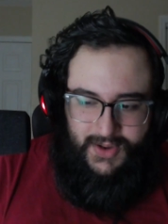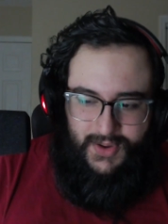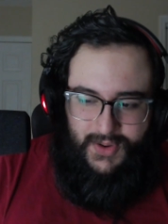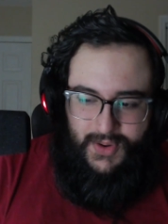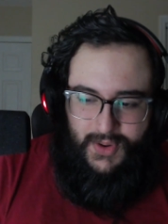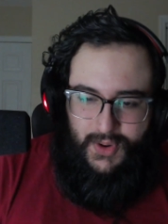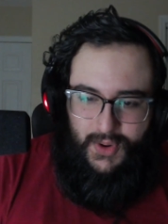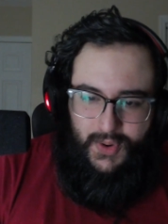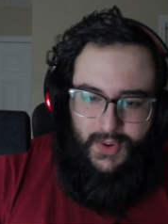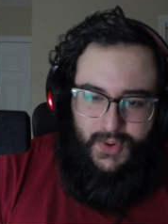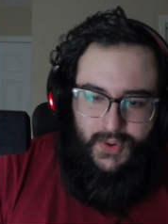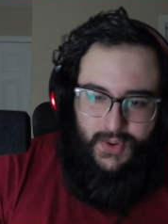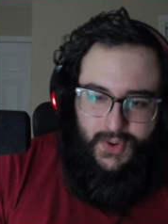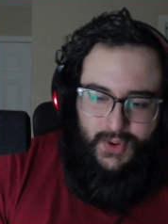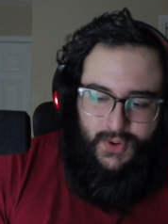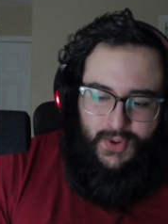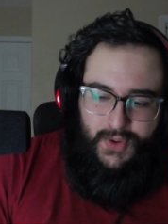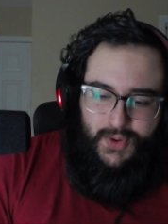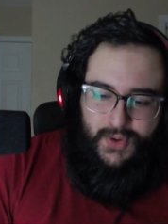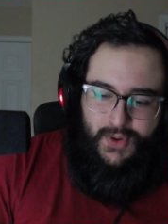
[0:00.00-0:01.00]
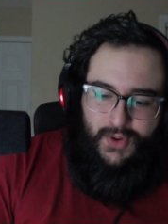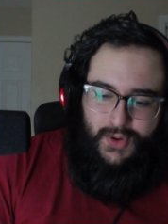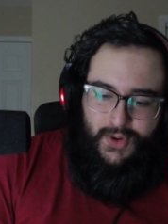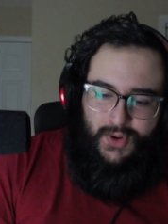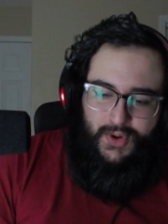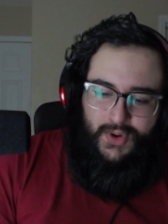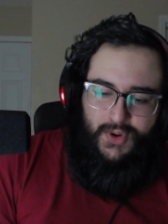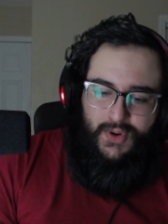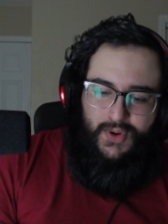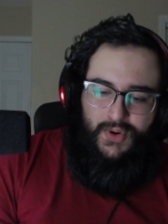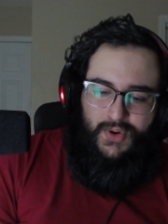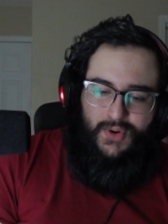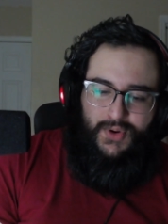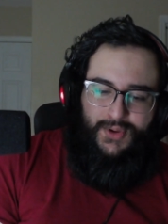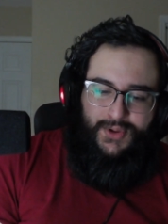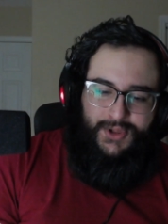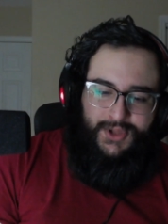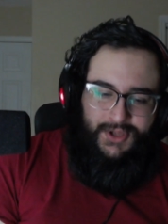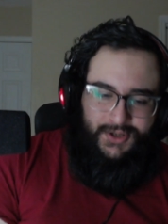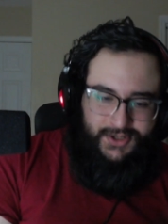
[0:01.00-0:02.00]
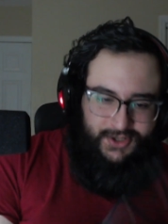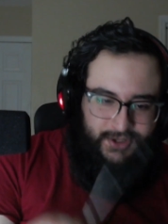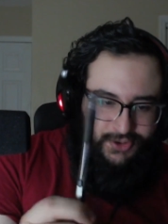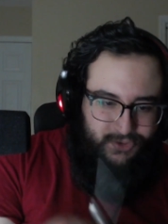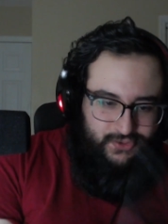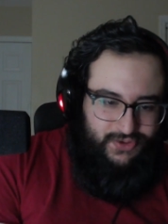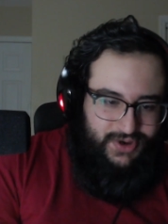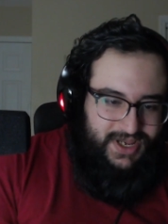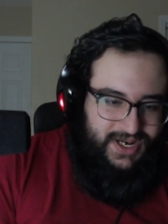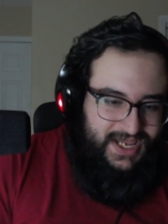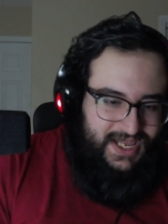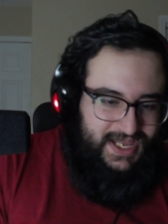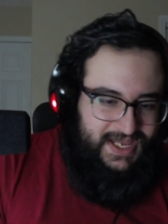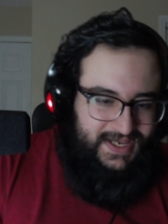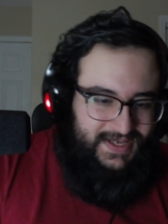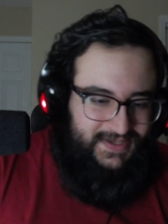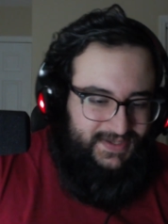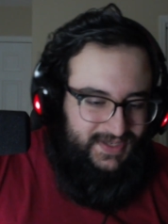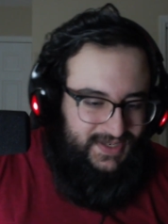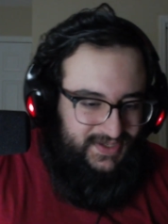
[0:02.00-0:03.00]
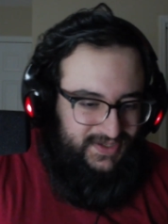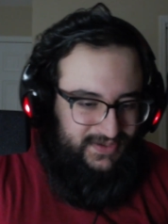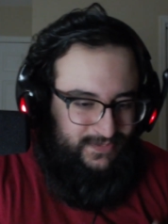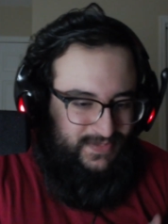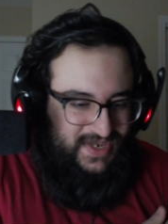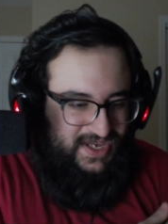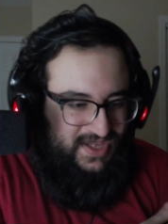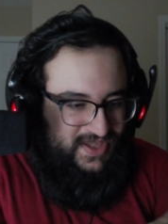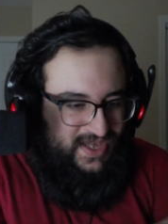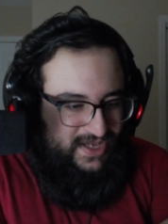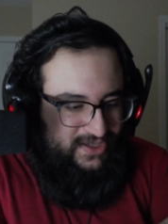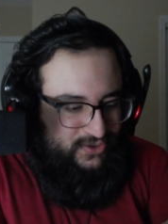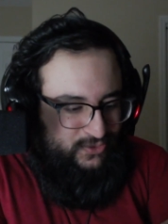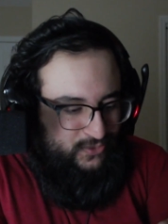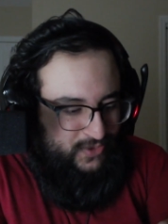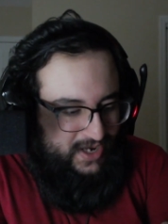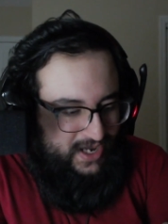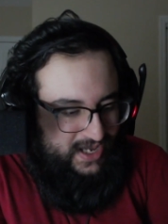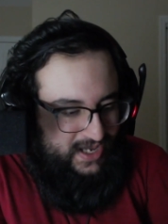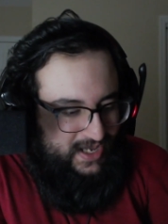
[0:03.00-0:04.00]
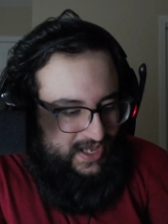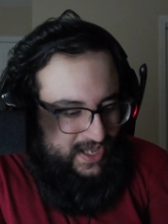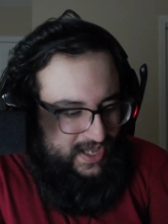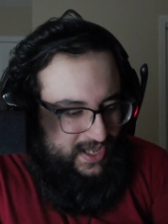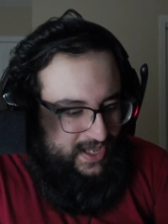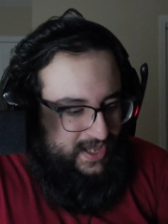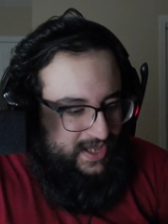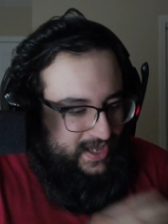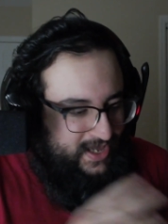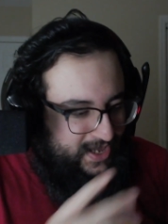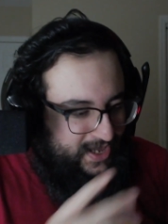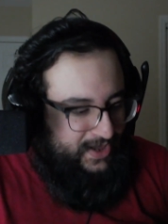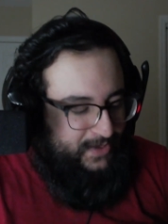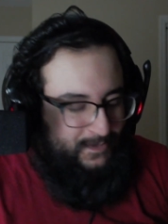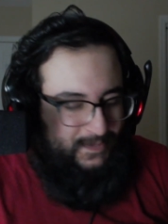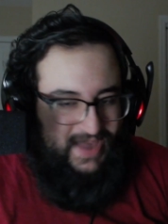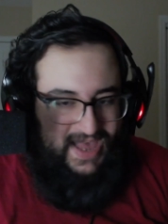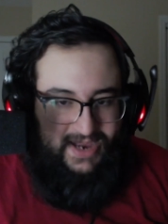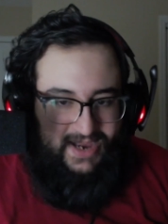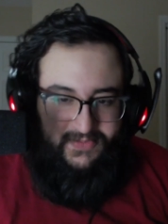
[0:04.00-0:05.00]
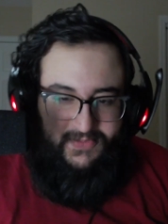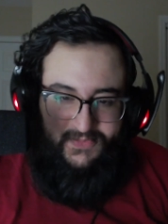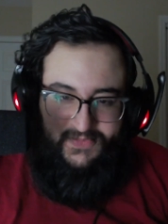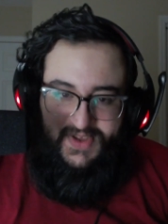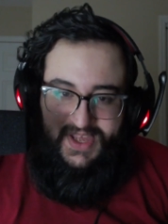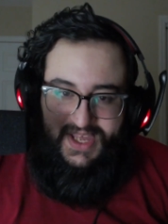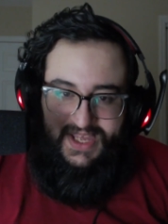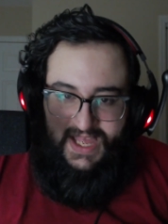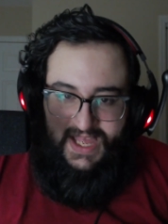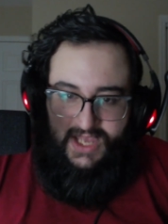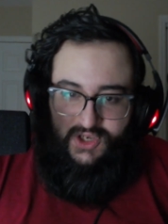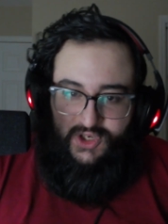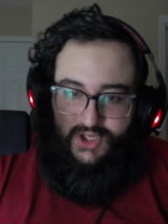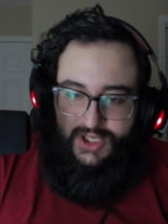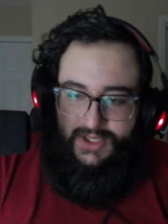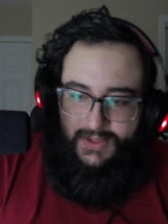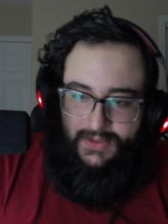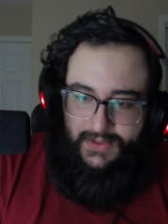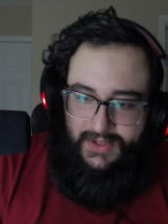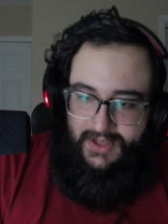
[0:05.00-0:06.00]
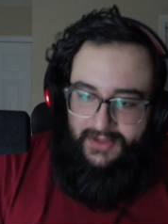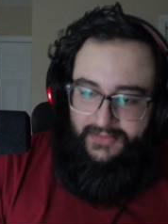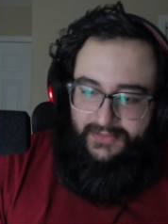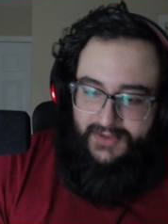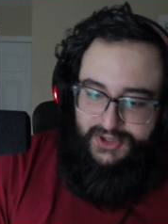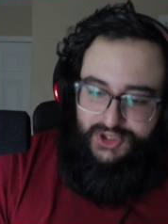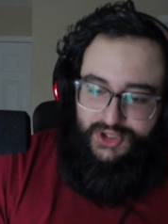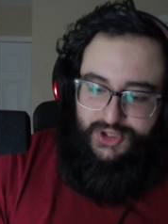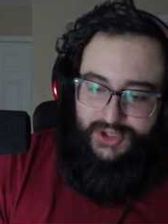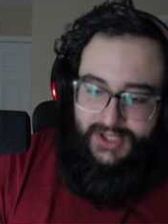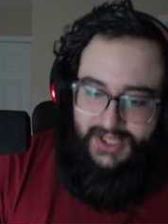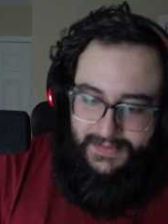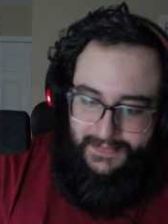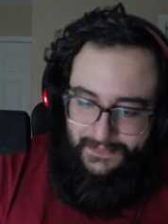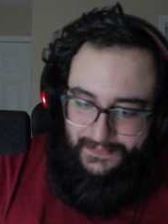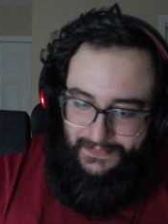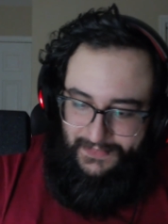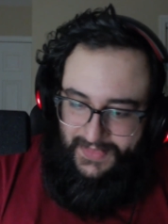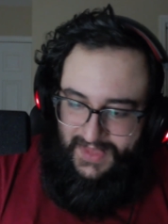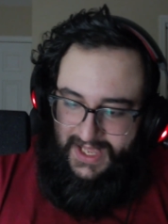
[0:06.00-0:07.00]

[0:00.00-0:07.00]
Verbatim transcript: Ho, ho, ho! Look who it is! It's me, that's right. I'm back from vacation, officially.